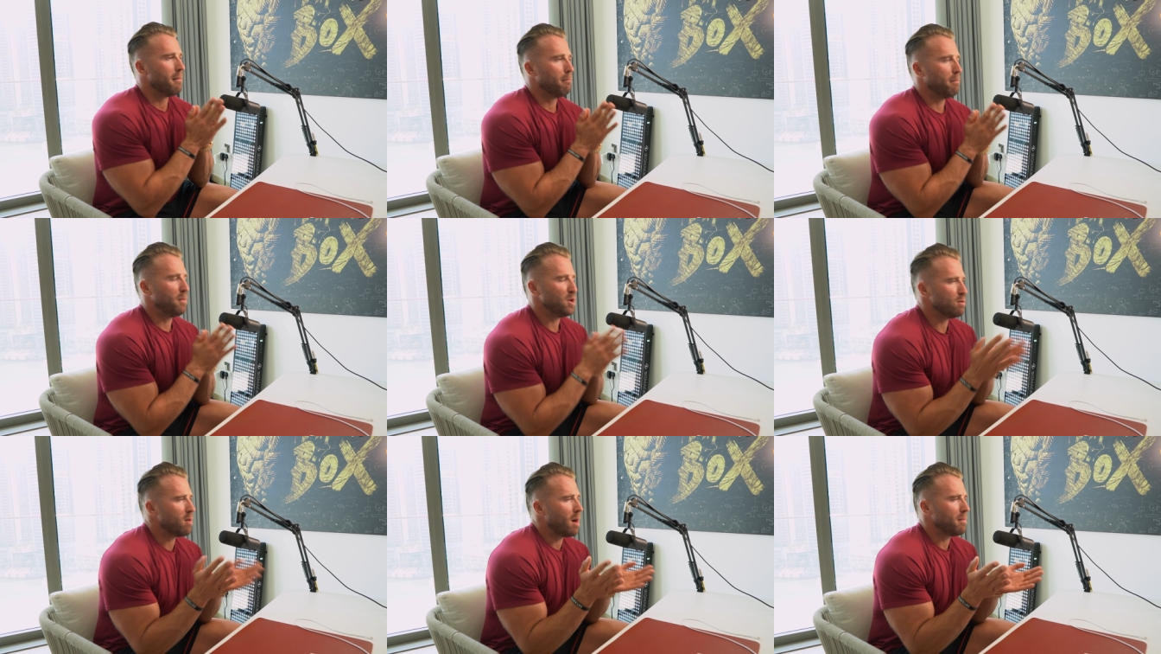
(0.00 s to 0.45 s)

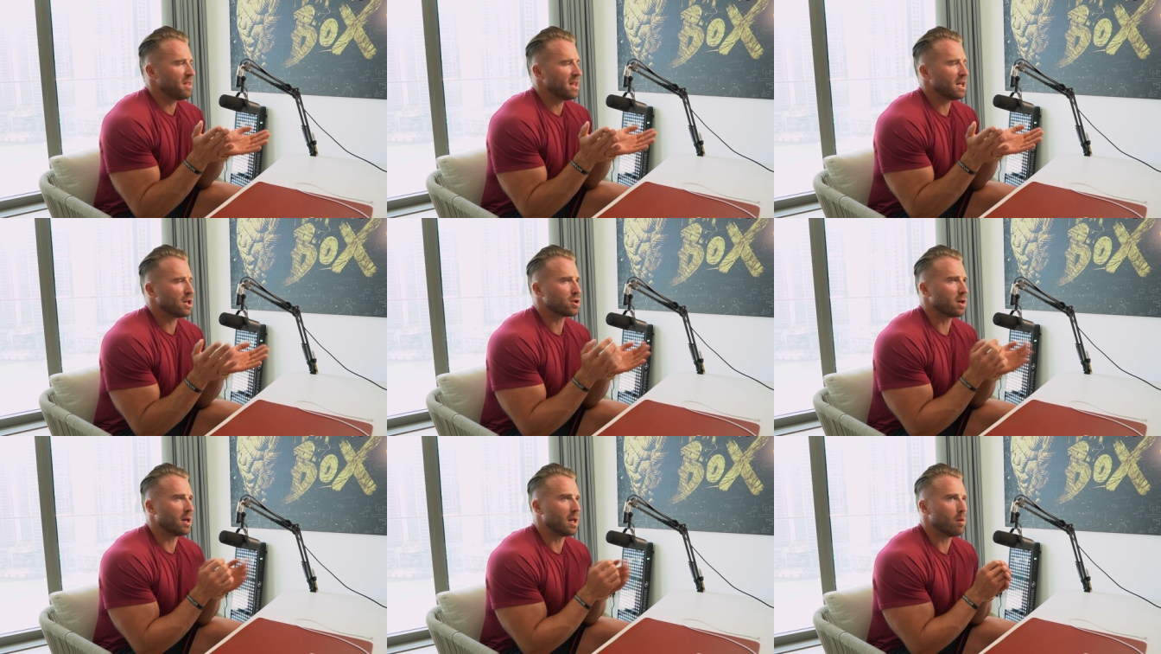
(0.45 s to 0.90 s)
But you might be
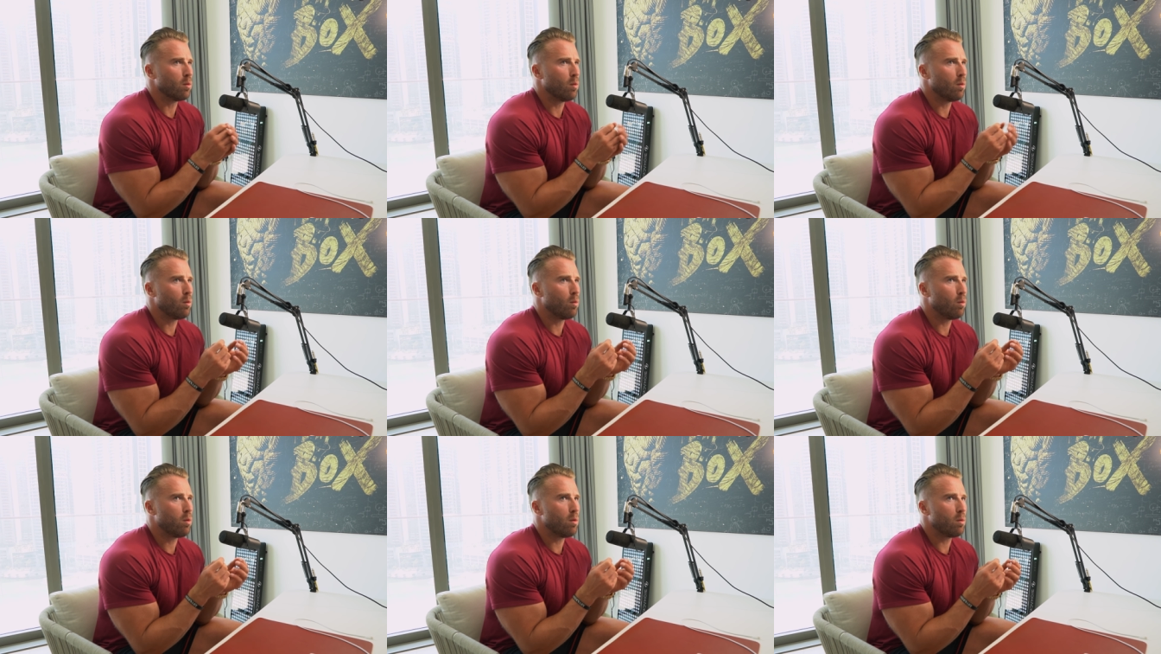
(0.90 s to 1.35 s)
thinking, Charlie,
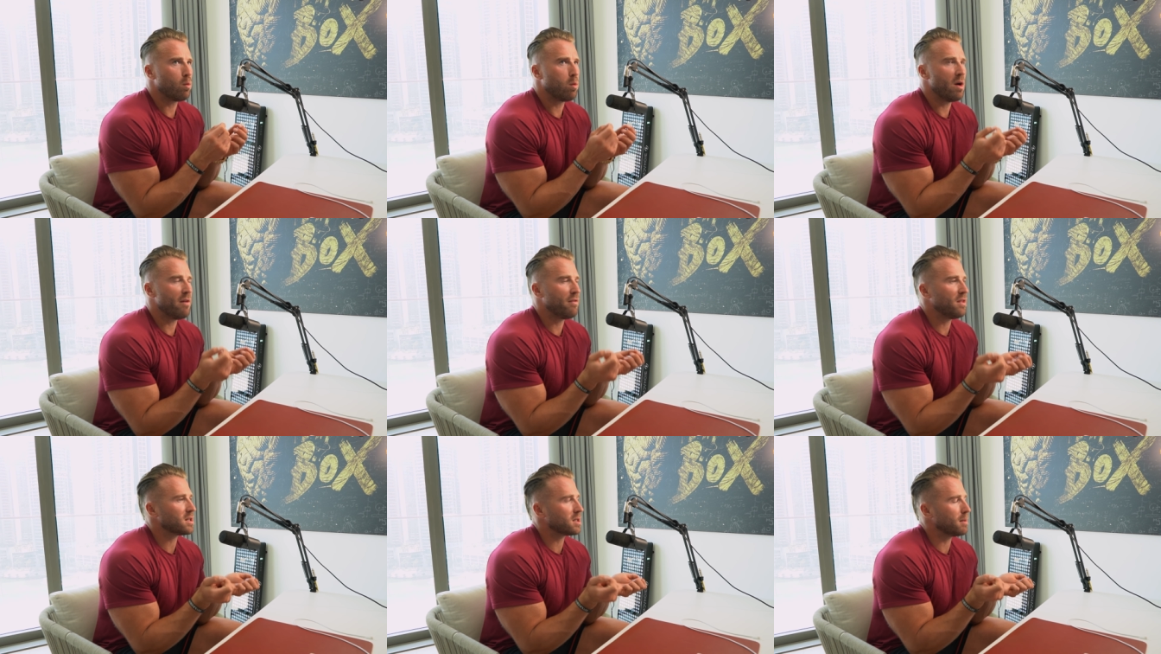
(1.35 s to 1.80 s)

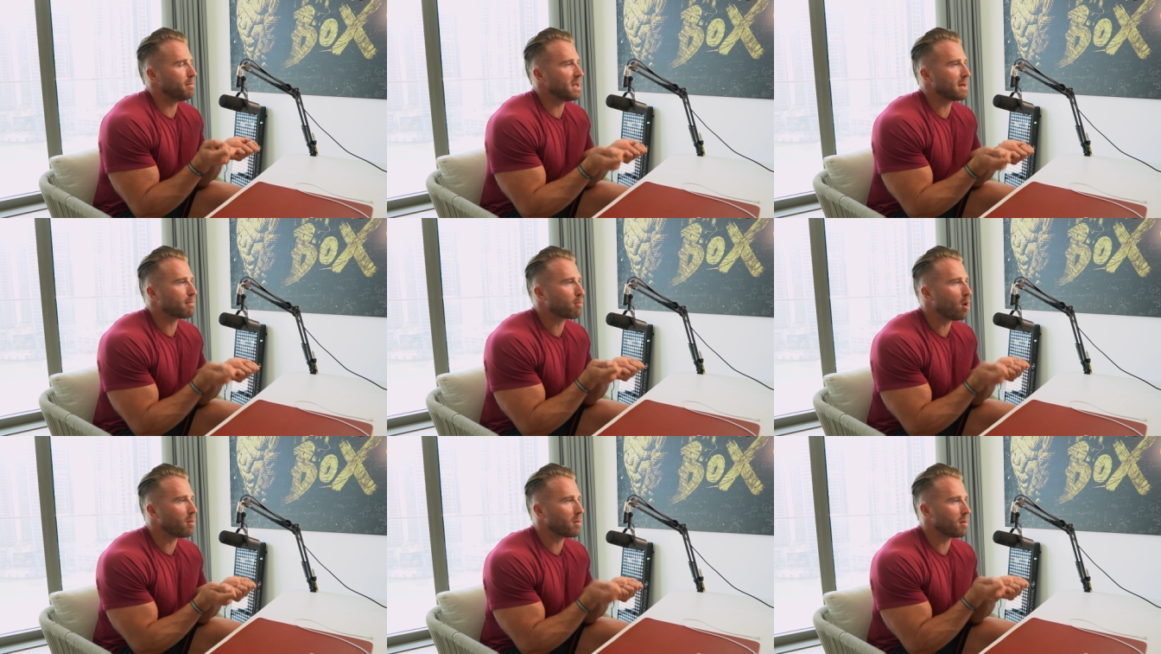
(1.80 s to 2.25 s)
what if there's a
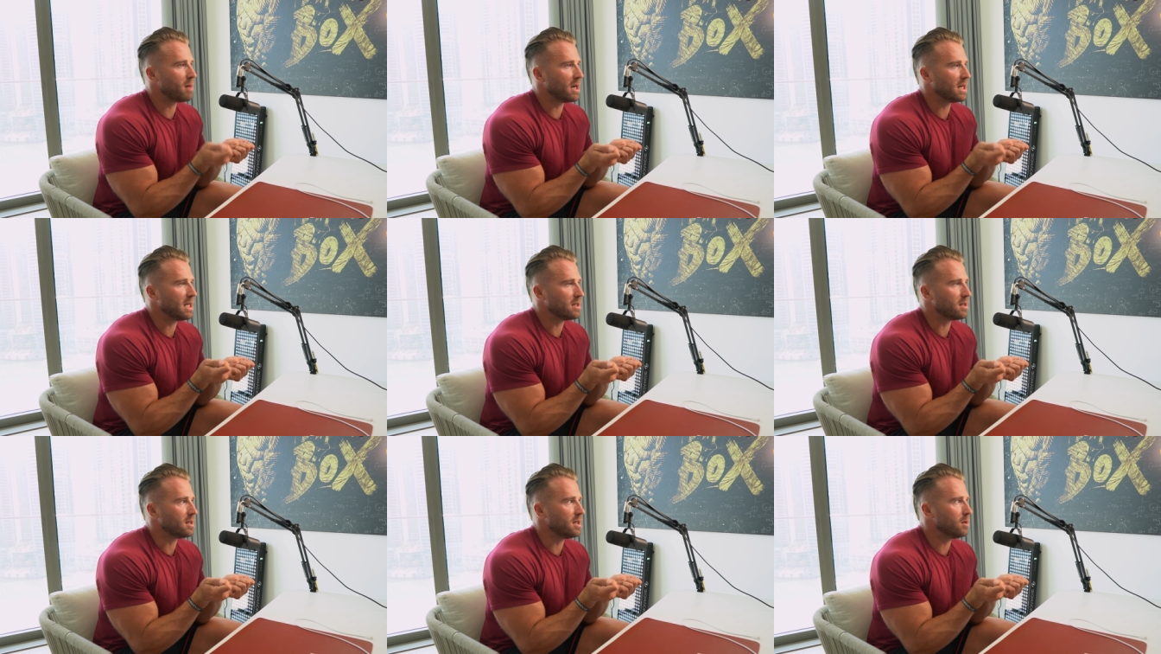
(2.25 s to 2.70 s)
big problem I
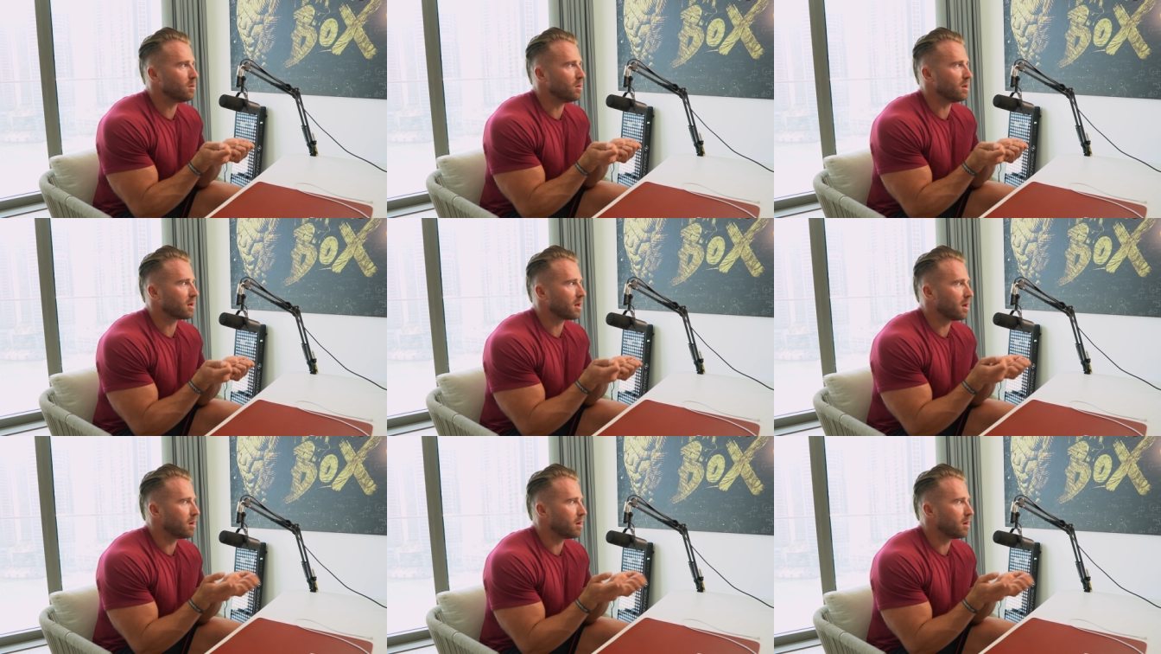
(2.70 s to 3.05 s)
need to deal with?